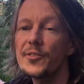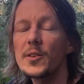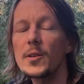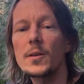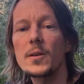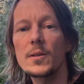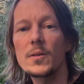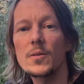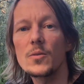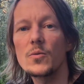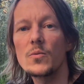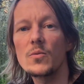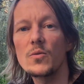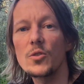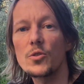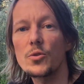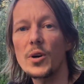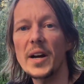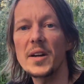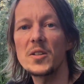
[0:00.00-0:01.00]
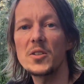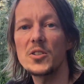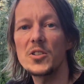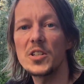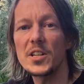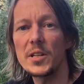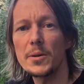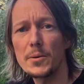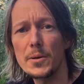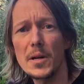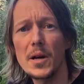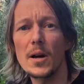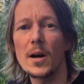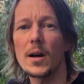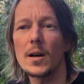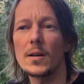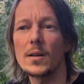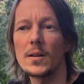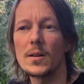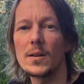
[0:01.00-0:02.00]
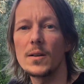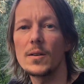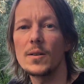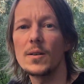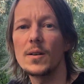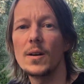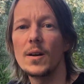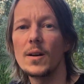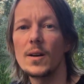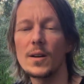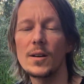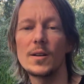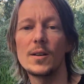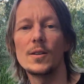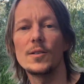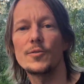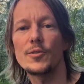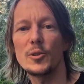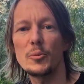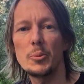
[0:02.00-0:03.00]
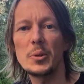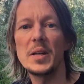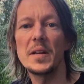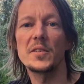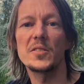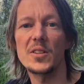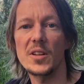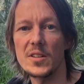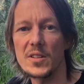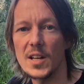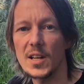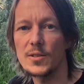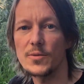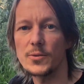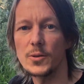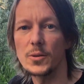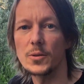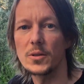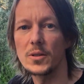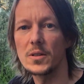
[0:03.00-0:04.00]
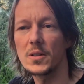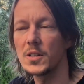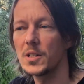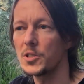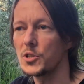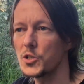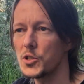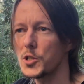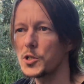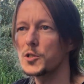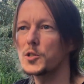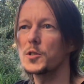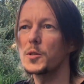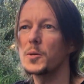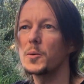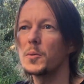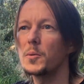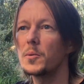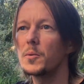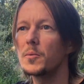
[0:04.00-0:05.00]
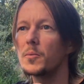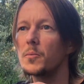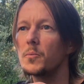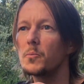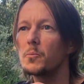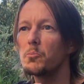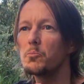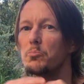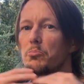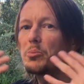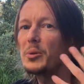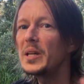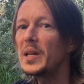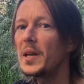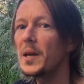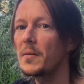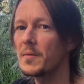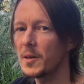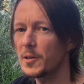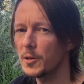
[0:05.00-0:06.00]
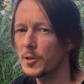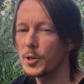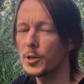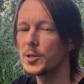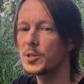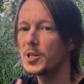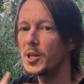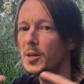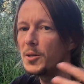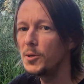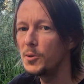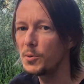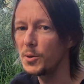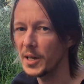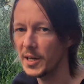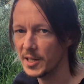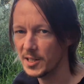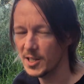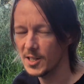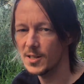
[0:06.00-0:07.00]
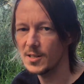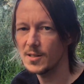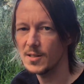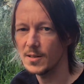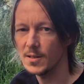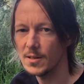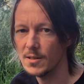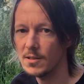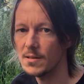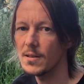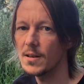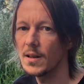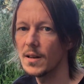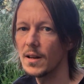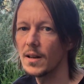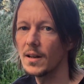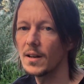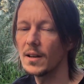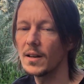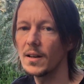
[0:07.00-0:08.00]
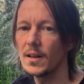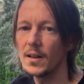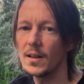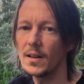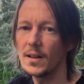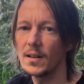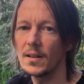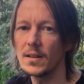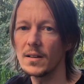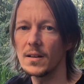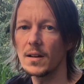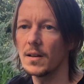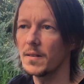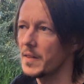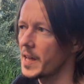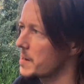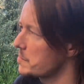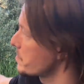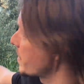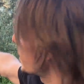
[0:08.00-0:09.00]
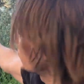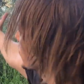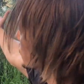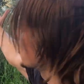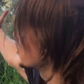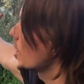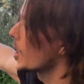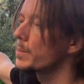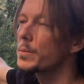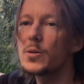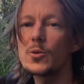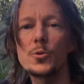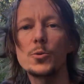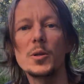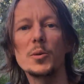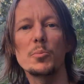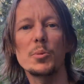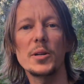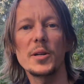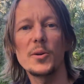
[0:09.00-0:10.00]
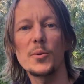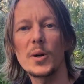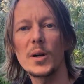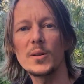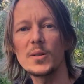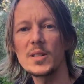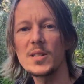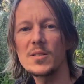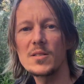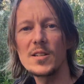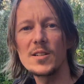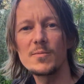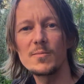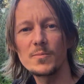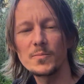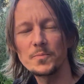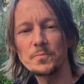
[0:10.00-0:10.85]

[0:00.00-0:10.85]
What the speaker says: the criterion for being successful is just being there, continued existence, that mountaintop is doing pretty well, isn't it?